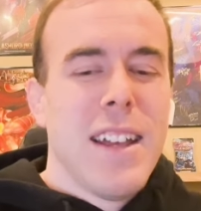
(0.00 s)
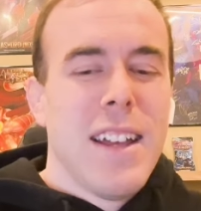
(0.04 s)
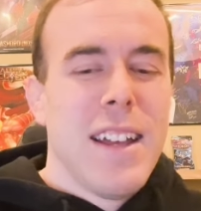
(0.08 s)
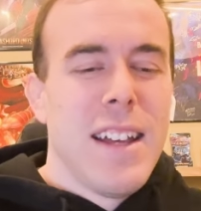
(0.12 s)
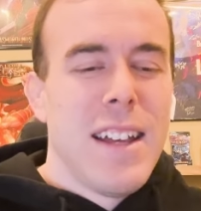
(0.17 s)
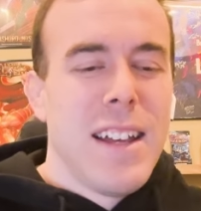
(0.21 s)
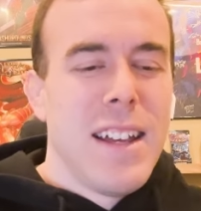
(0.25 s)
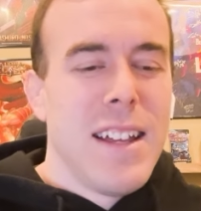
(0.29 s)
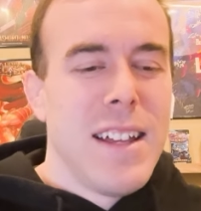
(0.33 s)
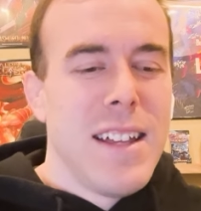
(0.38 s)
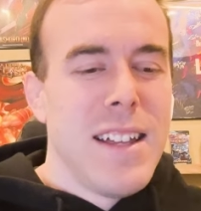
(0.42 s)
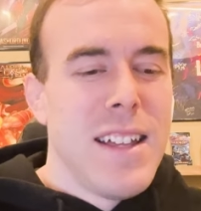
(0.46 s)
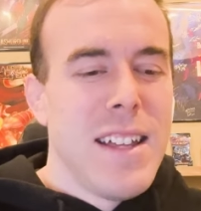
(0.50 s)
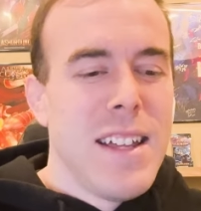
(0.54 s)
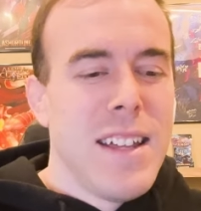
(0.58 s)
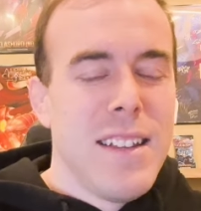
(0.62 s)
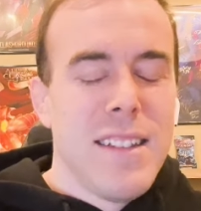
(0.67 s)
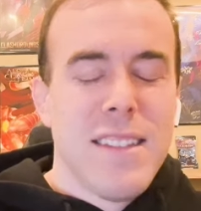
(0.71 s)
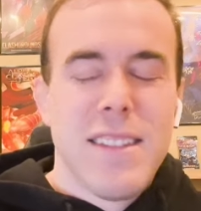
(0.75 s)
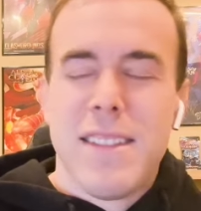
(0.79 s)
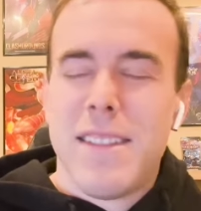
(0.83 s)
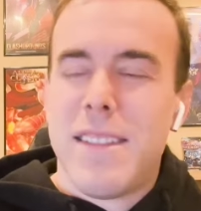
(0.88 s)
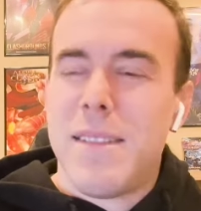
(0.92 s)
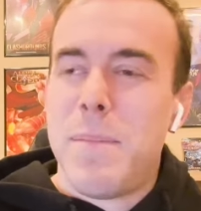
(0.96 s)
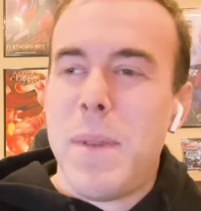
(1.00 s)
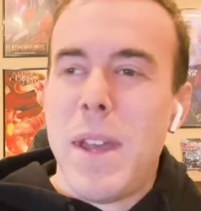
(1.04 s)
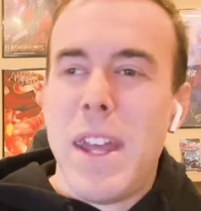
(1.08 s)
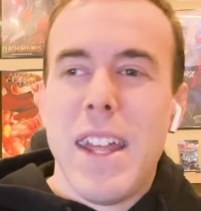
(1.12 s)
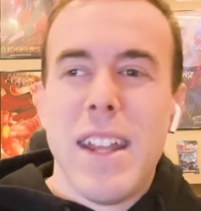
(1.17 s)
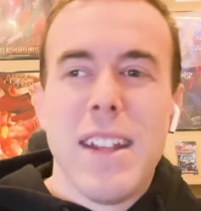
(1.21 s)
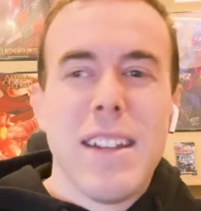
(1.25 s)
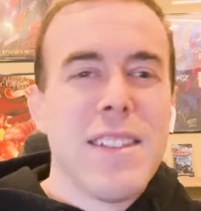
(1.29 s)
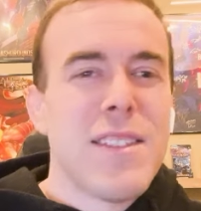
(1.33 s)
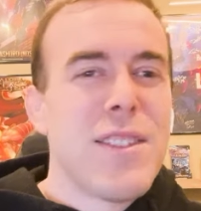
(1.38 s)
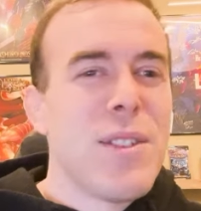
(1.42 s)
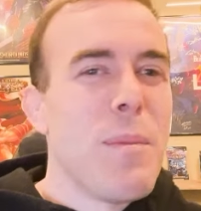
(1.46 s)
uh, it's
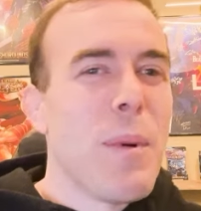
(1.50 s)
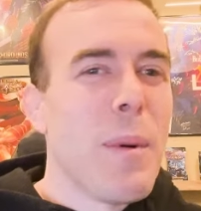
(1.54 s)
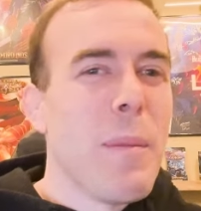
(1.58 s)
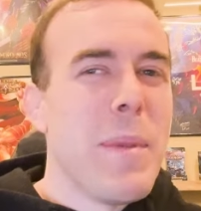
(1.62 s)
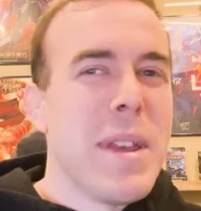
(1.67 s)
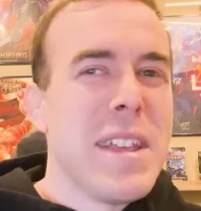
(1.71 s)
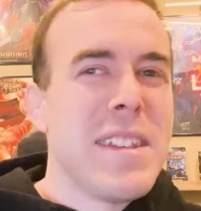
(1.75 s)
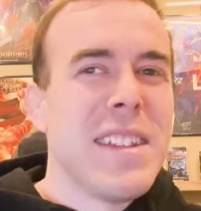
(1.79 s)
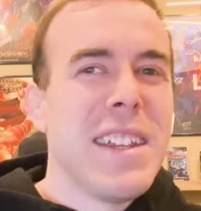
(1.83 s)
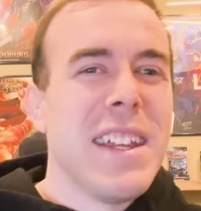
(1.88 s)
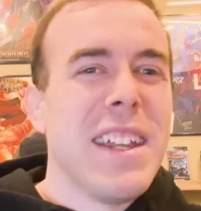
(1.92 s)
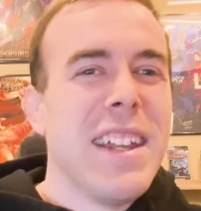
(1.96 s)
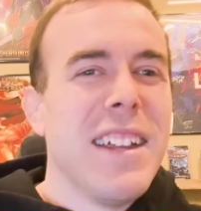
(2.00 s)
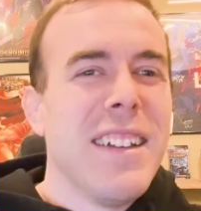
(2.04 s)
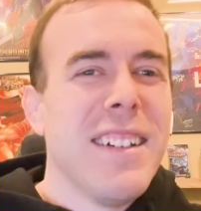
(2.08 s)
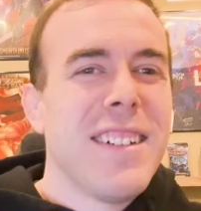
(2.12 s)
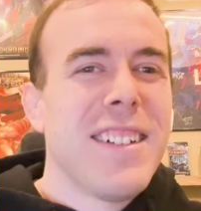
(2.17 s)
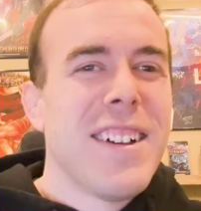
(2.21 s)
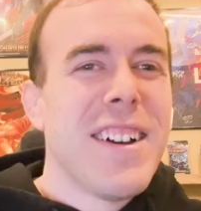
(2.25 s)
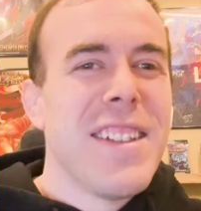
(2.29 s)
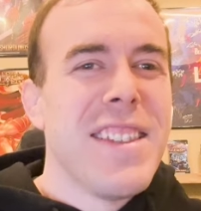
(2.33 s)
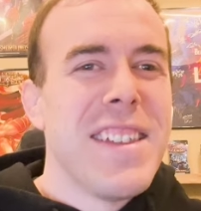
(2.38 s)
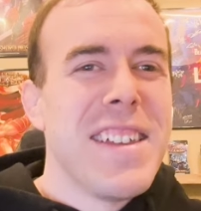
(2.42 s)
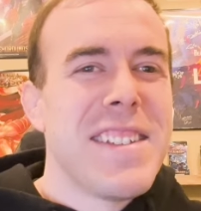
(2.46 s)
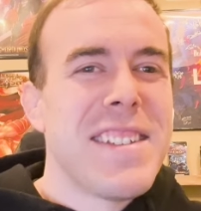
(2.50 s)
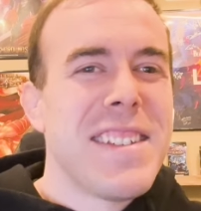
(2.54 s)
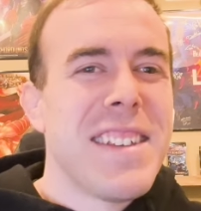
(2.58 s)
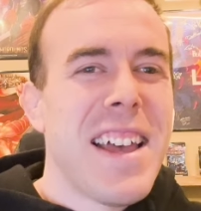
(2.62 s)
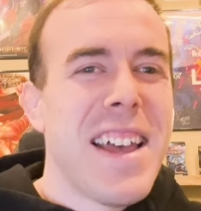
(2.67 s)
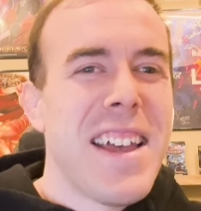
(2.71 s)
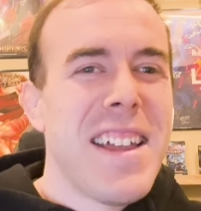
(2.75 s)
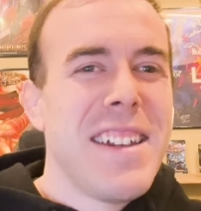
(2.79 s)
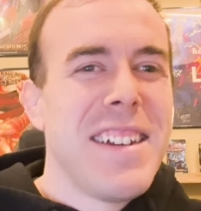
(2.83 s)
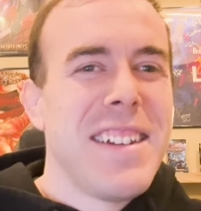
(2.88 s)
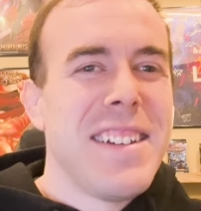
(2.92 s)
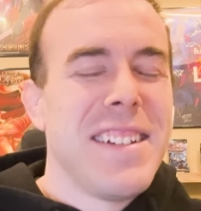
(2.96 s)
been super busy on this
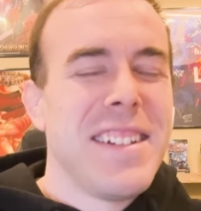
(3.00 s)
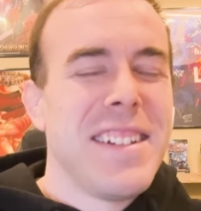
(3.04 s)
side,